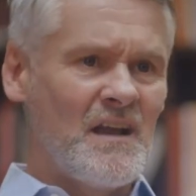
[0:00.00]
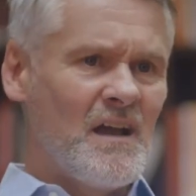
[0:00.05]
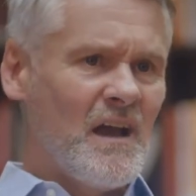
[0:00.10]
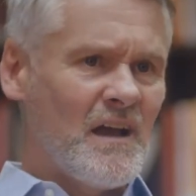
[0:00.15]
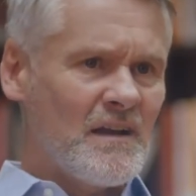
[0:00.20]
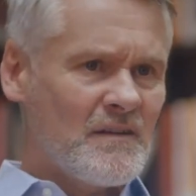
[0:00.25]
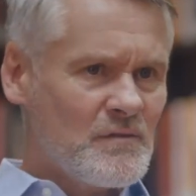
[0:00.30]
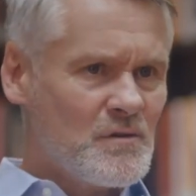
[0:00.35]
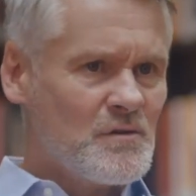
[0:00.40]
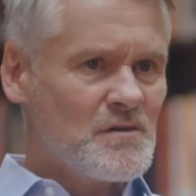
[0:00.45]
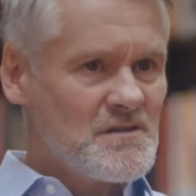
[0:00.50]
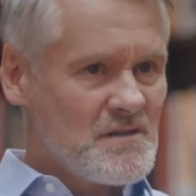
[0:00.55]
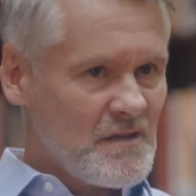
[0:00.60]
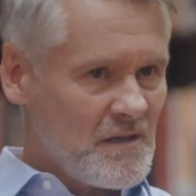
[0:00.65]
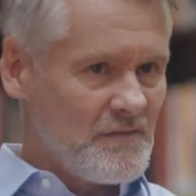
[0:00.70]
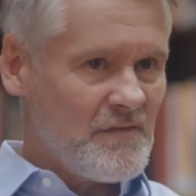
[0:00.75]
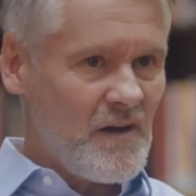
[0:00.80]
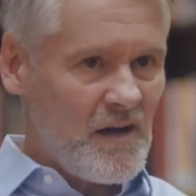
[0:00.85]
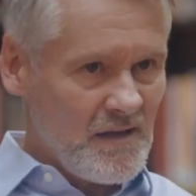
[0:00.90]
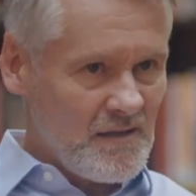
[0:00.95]
And of course, they
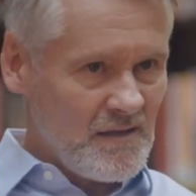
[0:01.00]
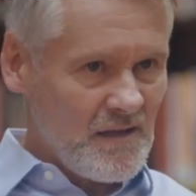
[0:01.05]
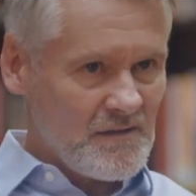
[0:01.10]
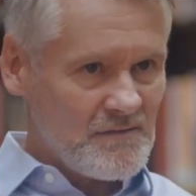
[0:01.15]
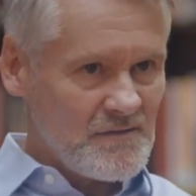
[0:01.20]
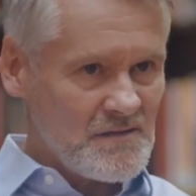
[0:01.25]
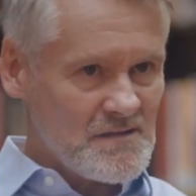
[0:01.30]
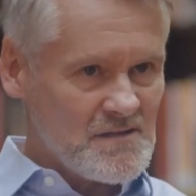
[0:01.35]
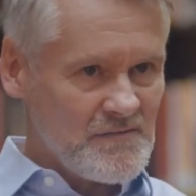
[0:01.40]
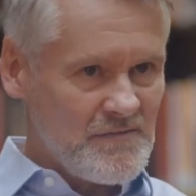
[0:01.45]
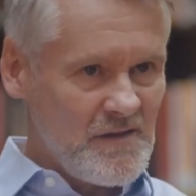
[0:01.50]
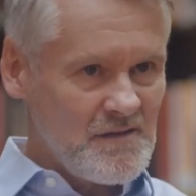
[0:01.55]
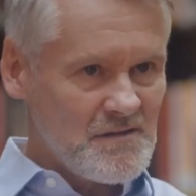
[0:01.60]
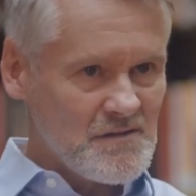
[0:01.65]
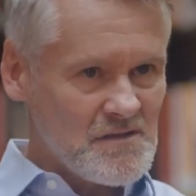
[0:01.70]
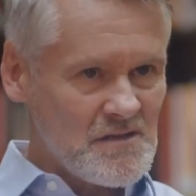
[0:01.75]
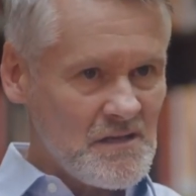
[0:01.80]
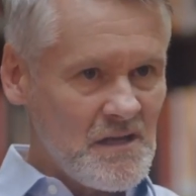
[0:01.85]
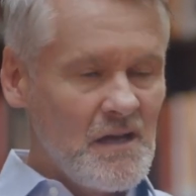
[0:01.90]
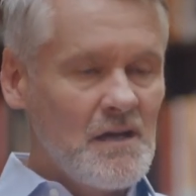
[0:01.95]
have high levels of
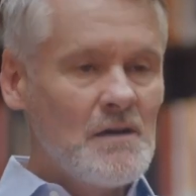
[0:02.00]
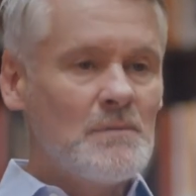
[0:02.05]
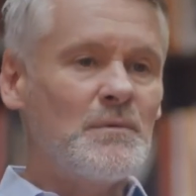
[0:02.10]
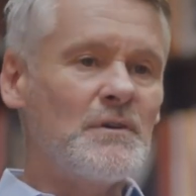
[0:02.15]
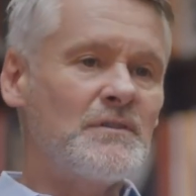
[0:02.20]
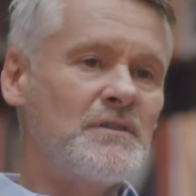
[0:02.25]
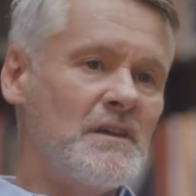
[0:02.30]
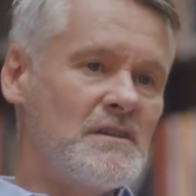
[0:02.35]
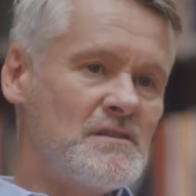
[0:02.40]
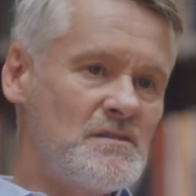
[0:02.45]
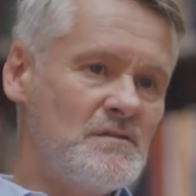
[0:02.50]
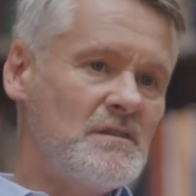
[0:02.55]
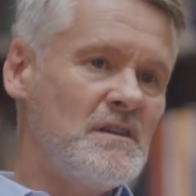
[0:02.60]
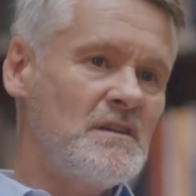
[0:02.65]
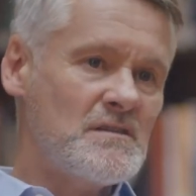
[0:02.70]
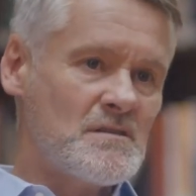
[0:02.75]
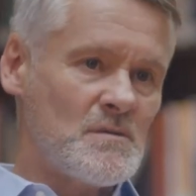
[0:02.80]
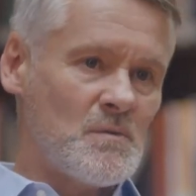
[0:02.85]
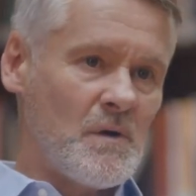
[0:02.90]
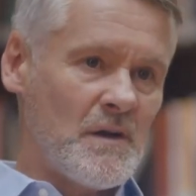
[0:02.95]
energy, but they do
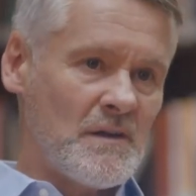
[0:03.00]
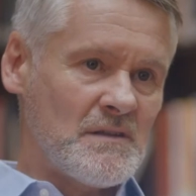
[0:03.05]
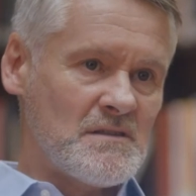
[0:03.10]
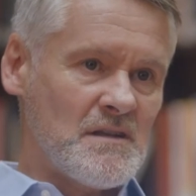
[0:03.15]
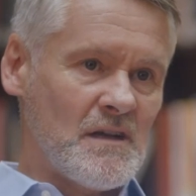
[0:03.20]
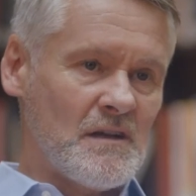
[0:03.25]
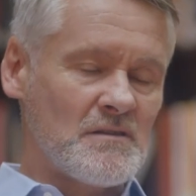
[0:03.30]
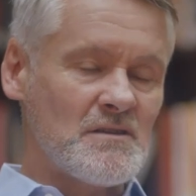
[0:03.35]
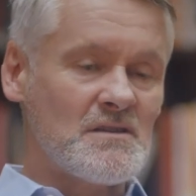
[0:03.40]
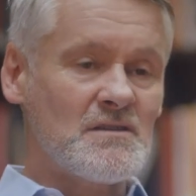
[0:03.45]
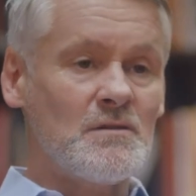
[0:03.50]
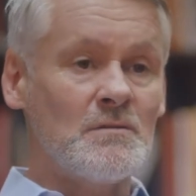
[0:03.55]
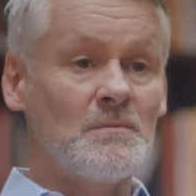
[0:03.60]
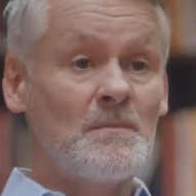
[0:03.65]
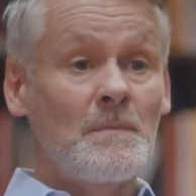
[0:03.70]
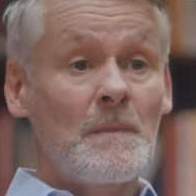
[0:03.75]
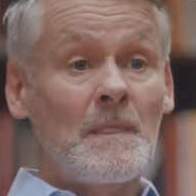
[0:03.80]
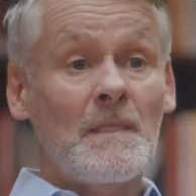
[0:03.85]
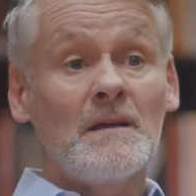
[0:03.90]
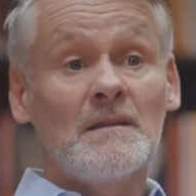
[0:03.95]
need to wind down. So
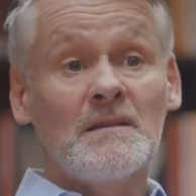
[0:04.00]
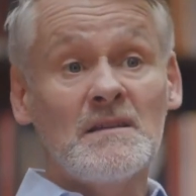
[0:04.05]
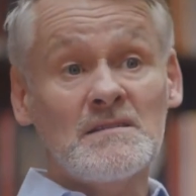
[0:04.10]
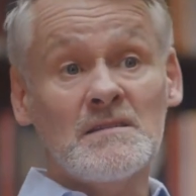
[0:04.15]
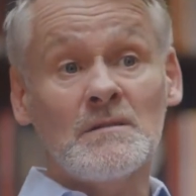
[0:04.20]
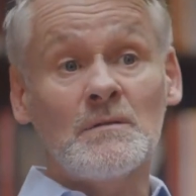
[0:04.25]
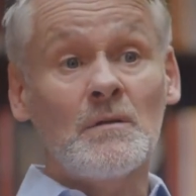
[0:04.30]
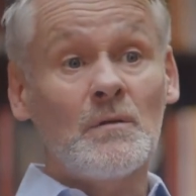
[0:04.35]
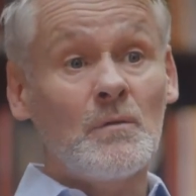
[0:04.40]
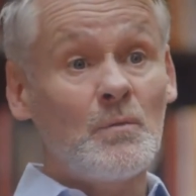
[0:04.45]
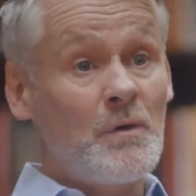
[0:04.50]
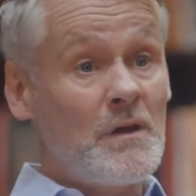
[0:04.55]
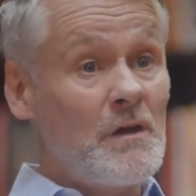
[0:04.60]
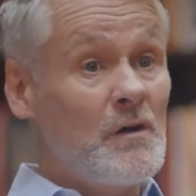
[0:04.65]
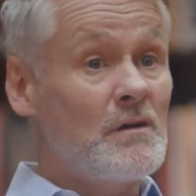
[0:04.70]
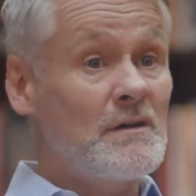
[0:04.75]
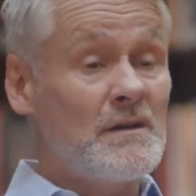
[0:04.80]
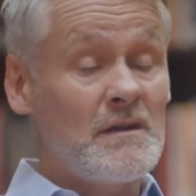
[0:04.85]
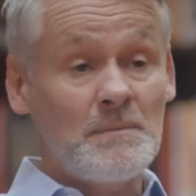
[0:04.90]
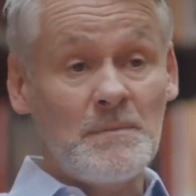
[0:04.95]
listen, we
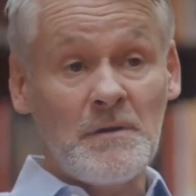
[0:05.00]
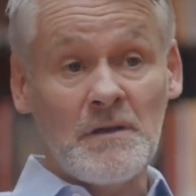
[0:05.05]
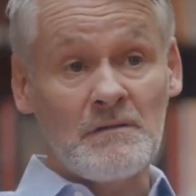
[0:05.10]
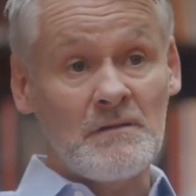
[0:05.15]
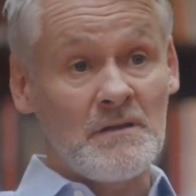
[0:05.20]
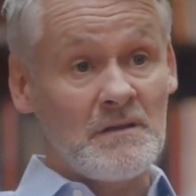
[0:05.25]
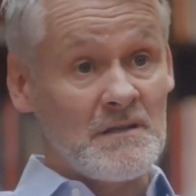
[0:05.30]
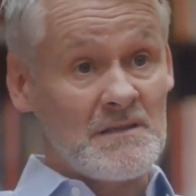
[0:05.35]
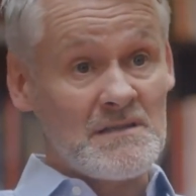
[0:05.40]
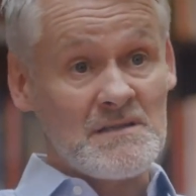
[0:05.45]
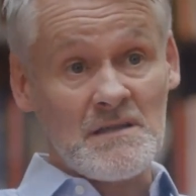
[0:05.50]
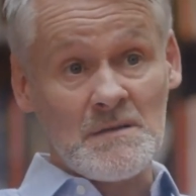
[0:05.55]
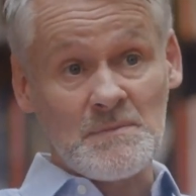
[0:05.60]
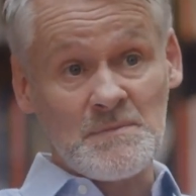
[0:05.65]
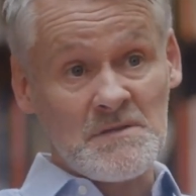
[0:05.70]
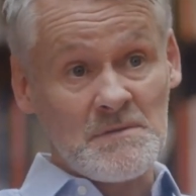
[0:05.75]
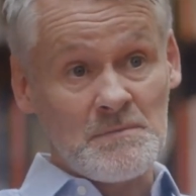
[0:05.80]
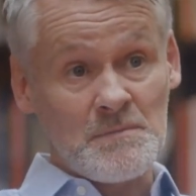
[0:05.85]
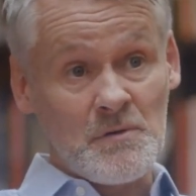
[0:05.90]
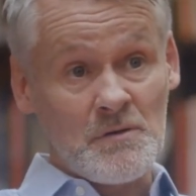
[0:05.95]
all keep hearing that
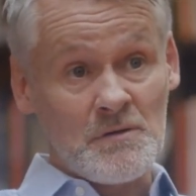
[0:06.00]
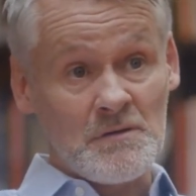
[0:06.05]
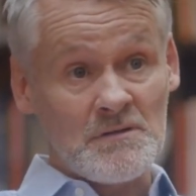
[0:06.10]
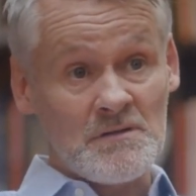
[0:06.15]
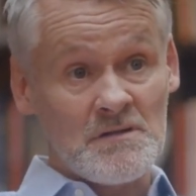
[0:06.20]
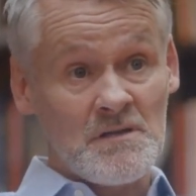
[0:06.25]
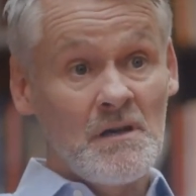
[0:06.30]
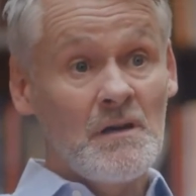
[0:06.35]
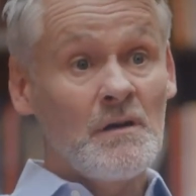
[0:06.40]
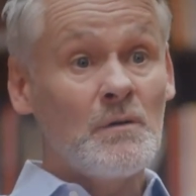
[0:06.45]
sleep's important.